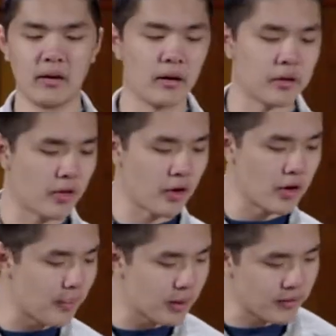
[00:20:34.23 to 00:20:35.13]
So there are a
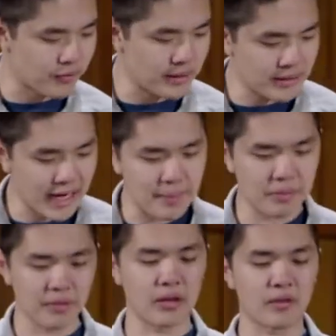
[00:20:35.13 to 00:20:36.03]
number of different
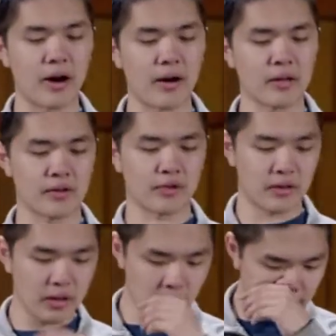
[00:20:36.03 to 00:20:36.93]
types of these various different
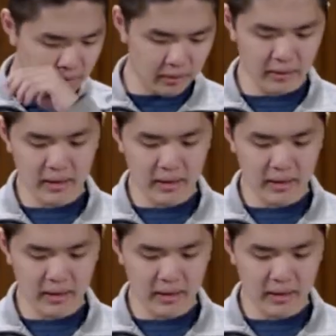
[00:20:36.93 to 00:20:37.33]
sequences.